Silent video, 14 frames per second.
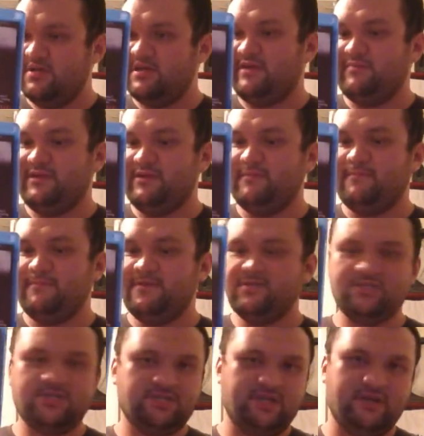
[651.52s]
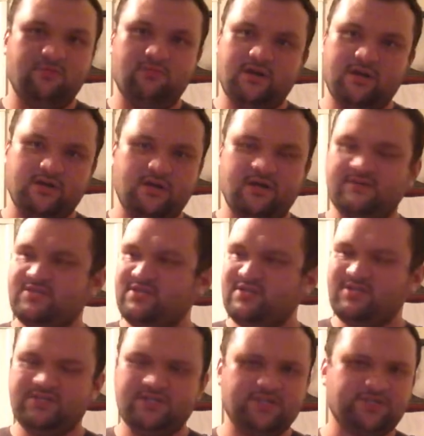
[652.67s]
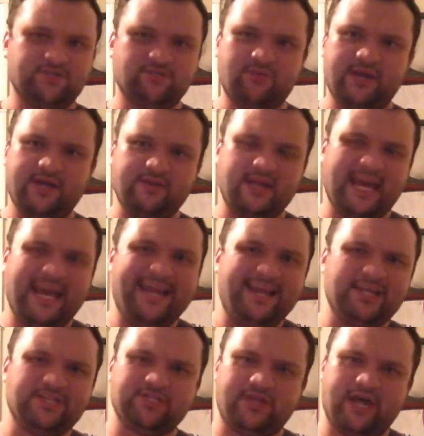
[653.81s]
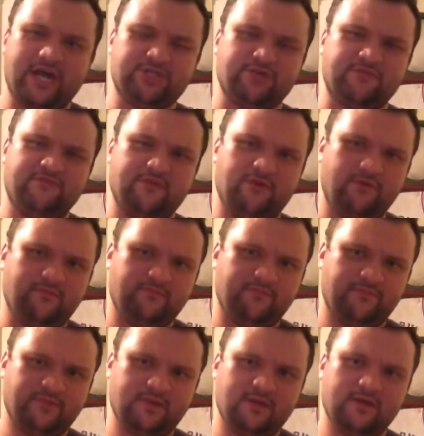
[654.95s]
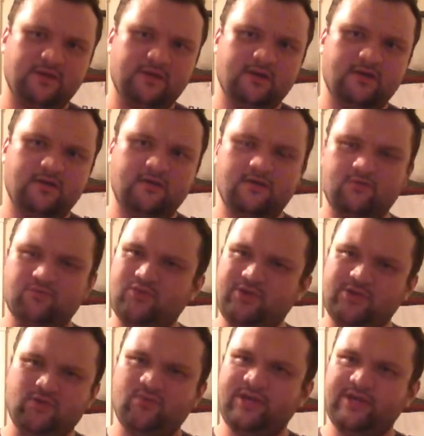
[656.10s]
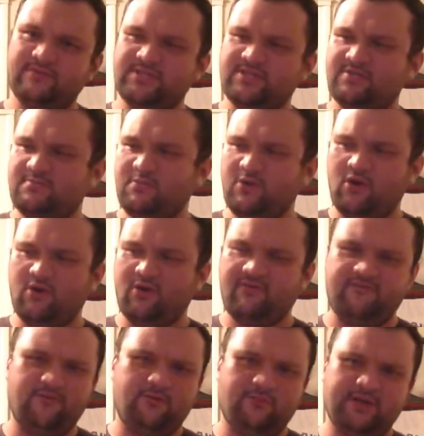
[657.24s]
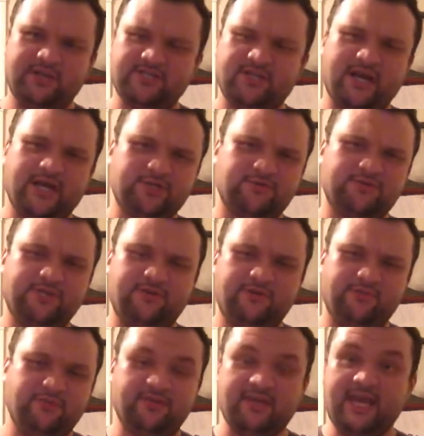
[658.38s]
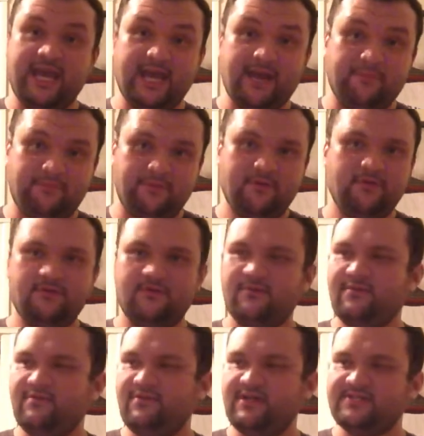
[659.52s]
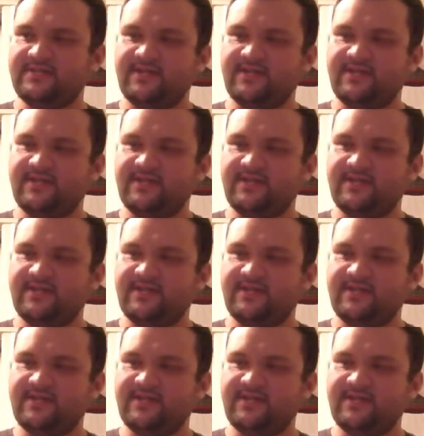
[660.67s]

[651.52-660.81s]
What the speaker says: I mean, this is just such a great 80s slasher film. Really great horror film, like slasher dealing with the camp, things